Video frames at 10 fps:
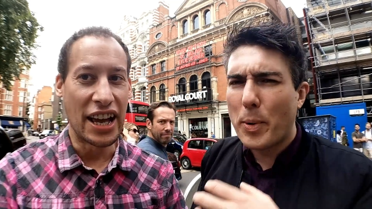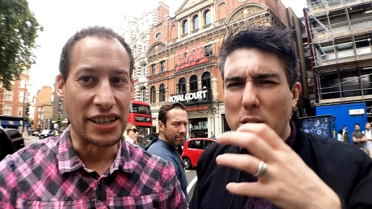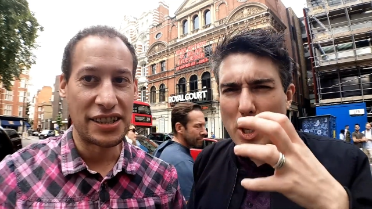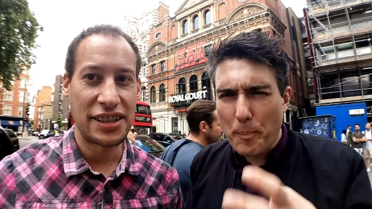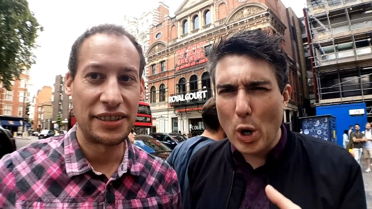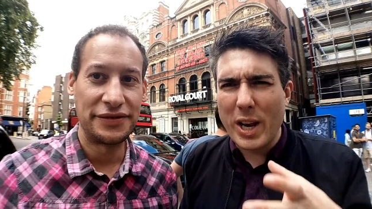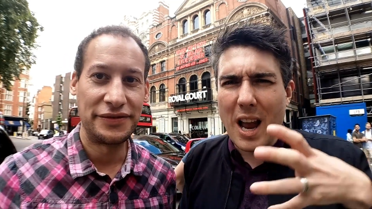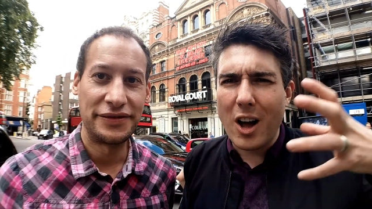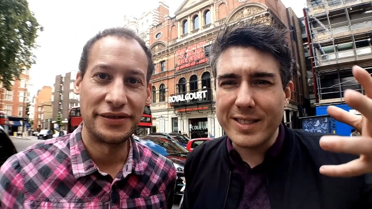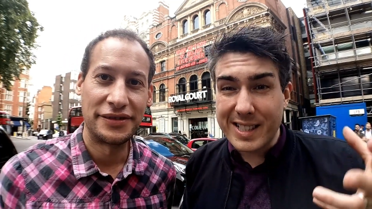Speaker 1: Yes. But to
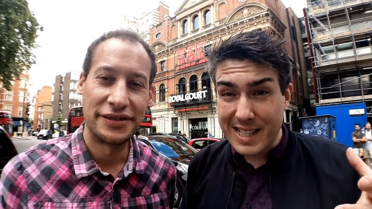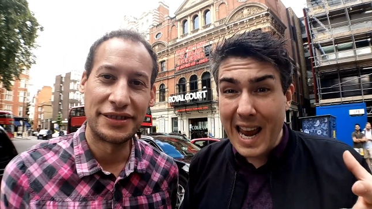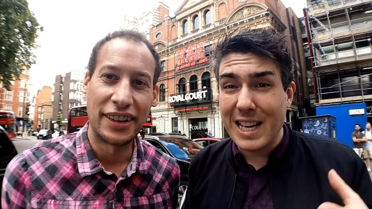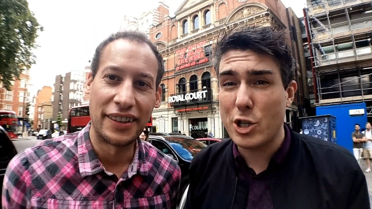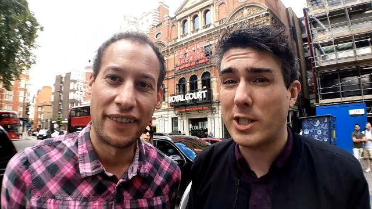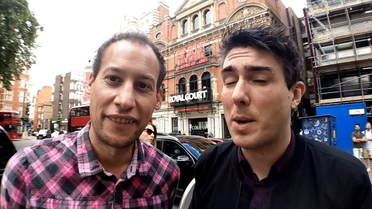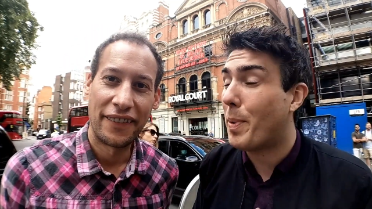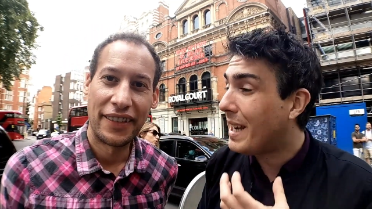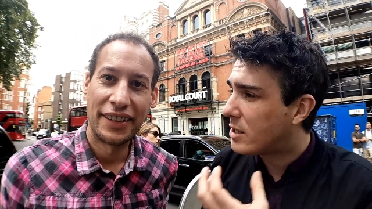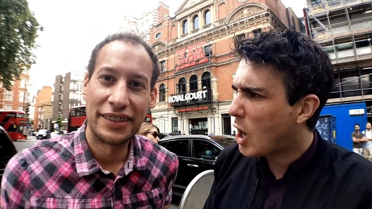put it on stage and
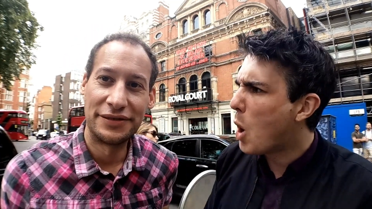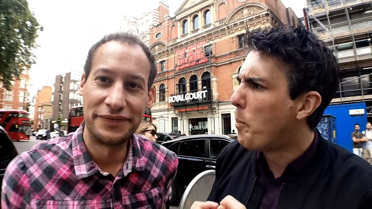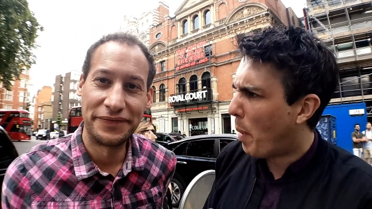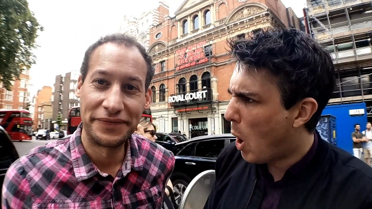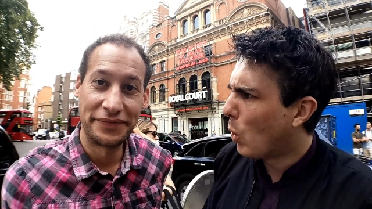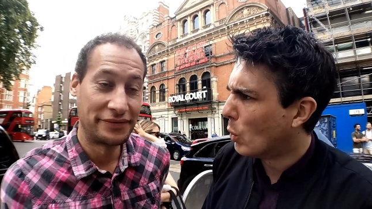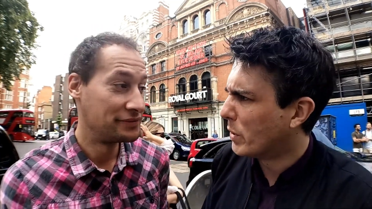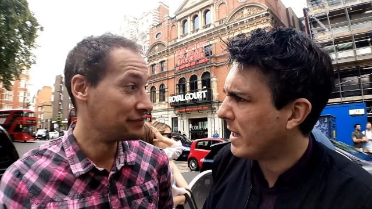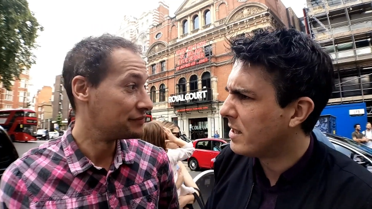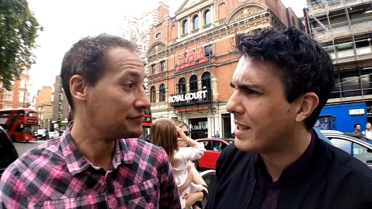to be so
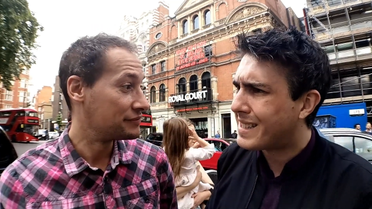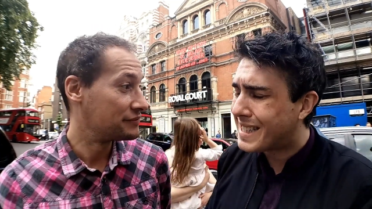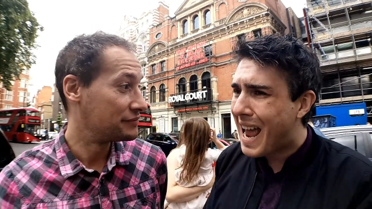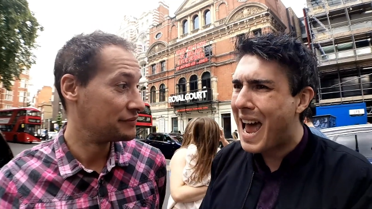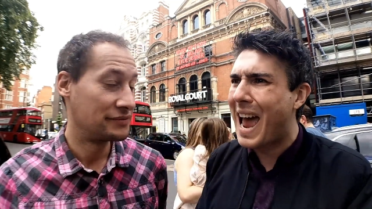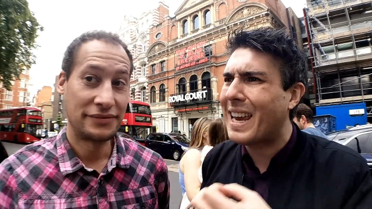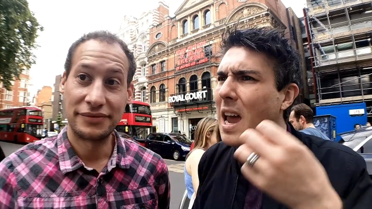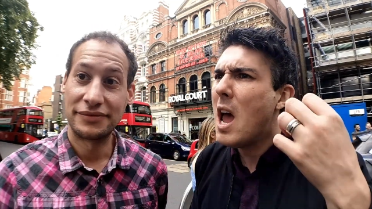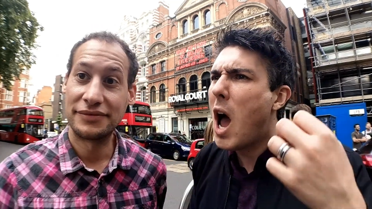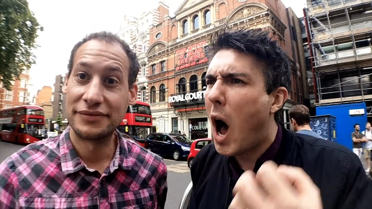bold and to say,